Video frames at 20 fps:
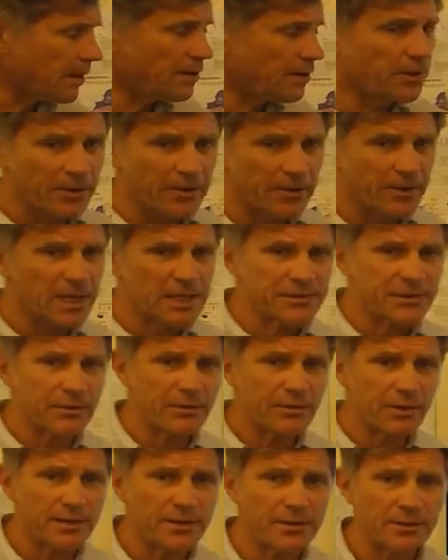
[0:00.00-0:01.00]
Don't ask for
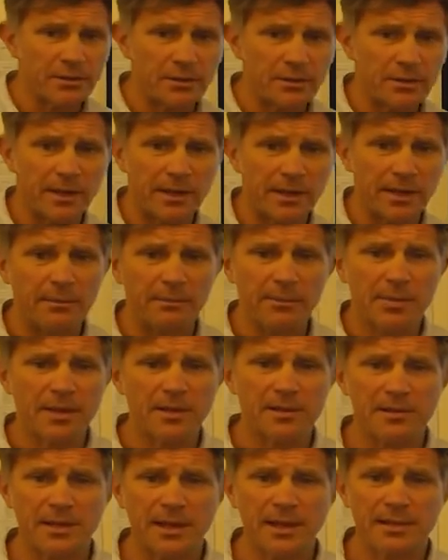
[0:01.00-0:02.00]
grades you're not going to get,
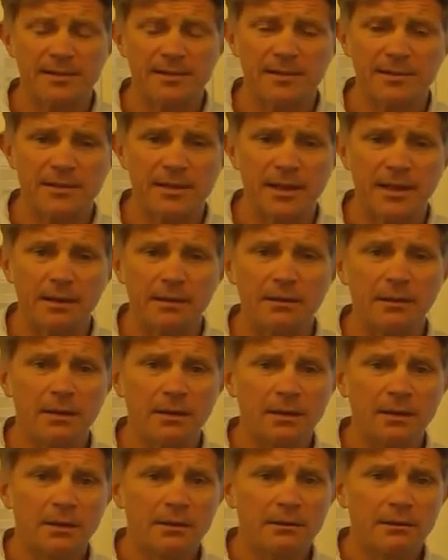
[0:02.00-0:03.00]
because that's insane.
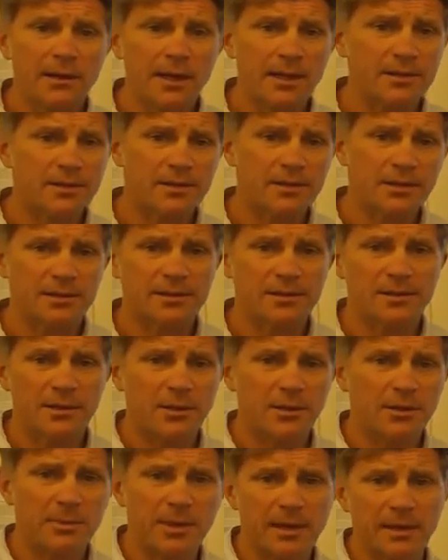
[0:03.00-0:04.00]
That's just
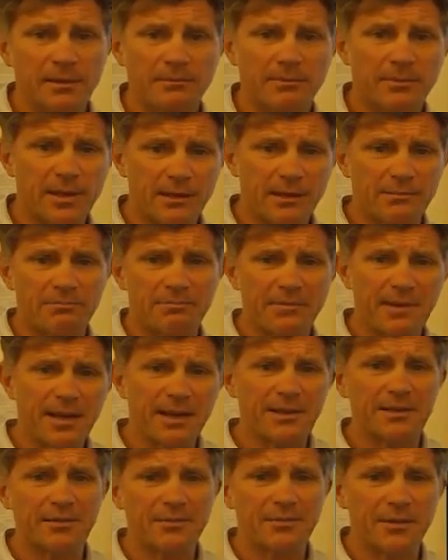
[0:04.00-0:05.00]
going to make the
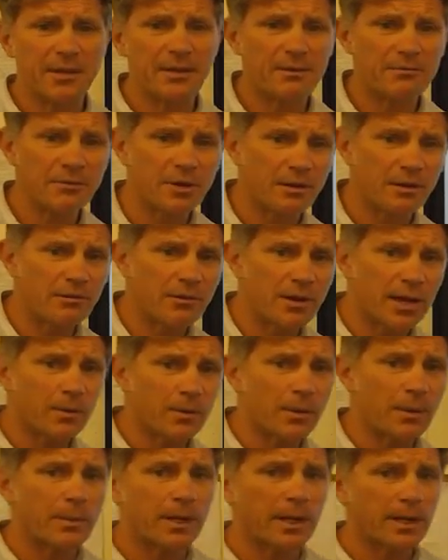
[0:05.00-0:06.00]
end of year run
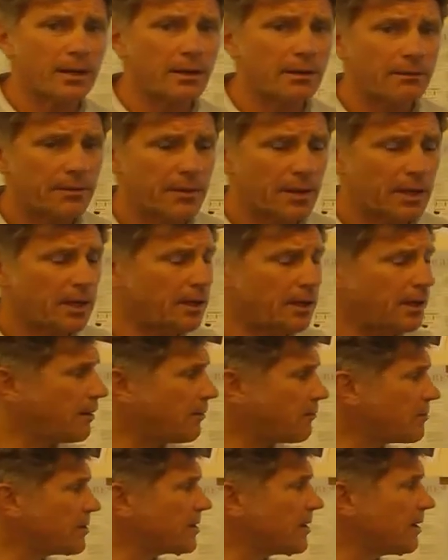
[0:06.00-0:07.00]
around when we get the
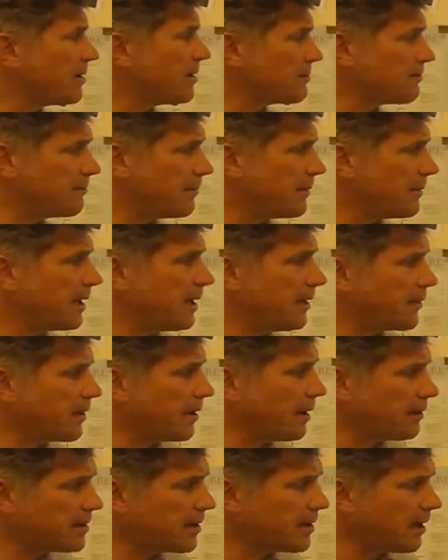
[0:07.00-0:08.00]
results even
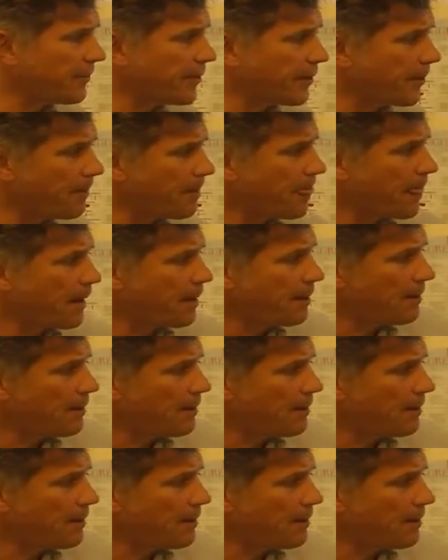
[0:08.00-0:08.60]
tougher.